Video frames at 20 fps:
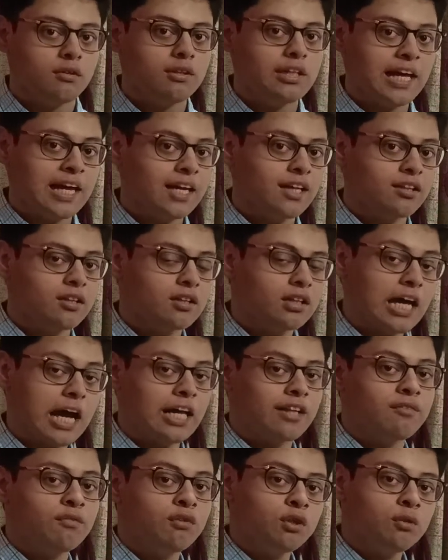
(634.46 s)
Right,
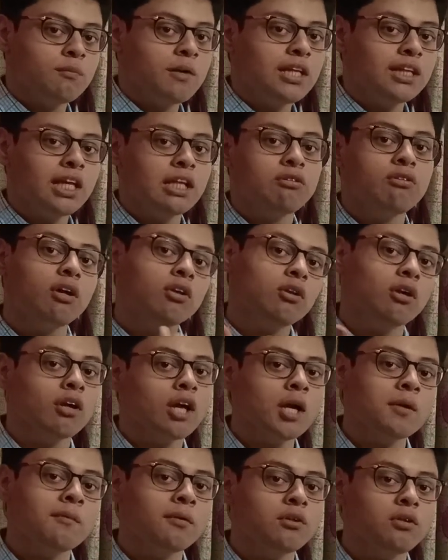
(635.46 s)
that would mean that you're
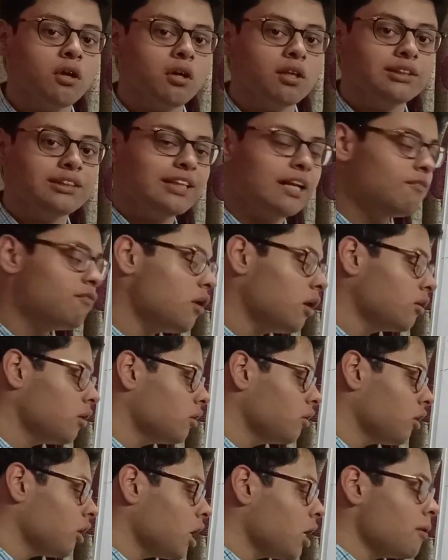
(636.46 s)
talking about yourself. You're not
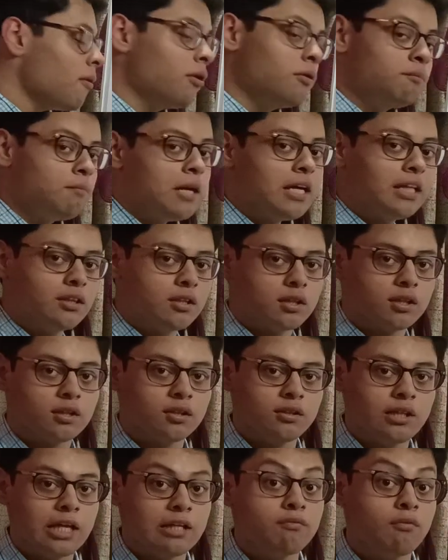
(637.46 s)
talking about Peter.
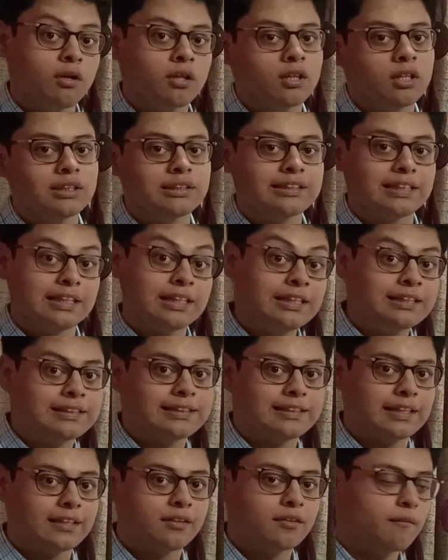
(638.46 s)
That what does he
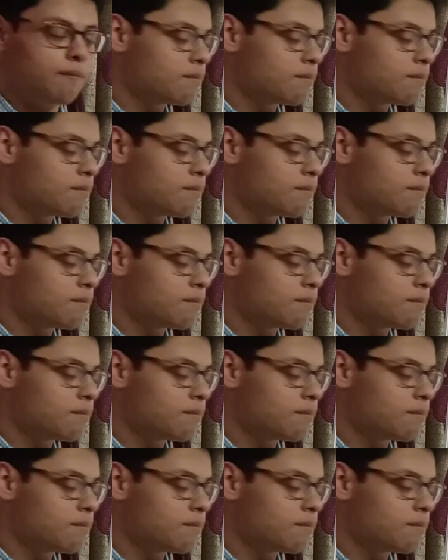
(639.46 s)
said.